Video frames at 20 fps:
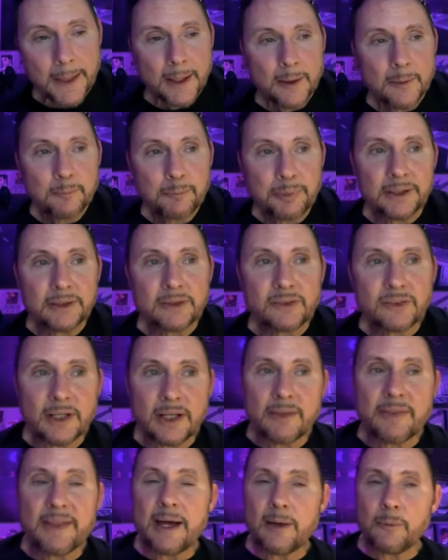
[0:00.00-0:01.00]
But
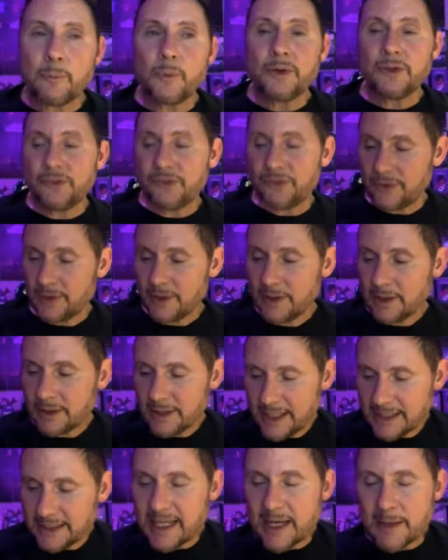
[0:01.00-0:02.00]
that was
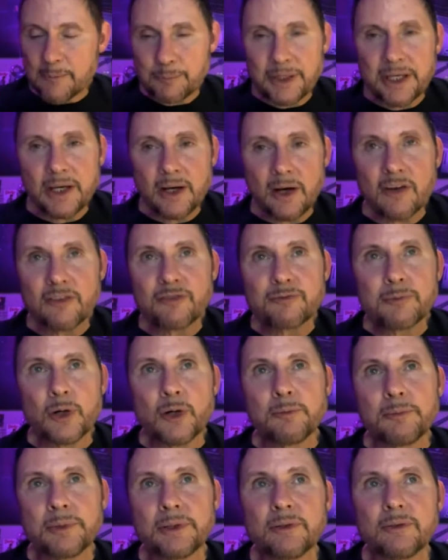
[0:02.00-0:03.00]
like that payoff
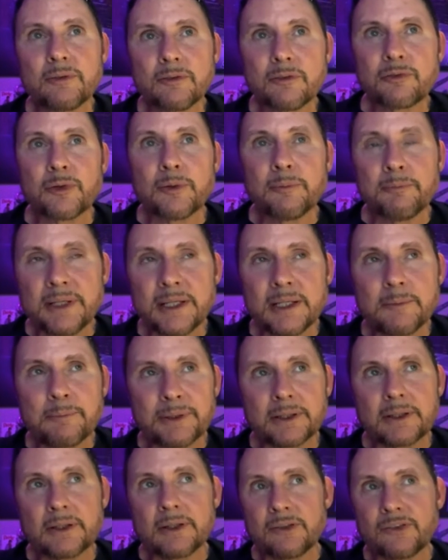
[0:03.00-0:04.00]
moment for me,
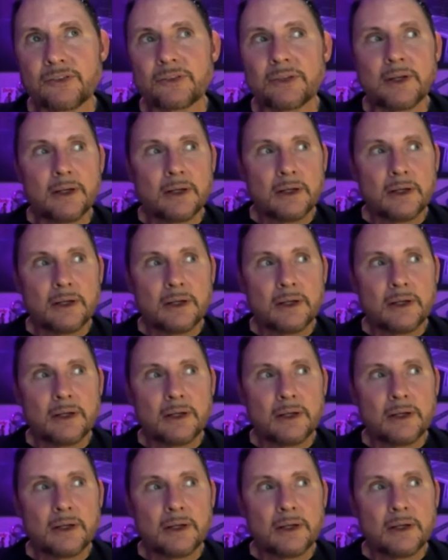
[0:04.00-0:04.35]
because,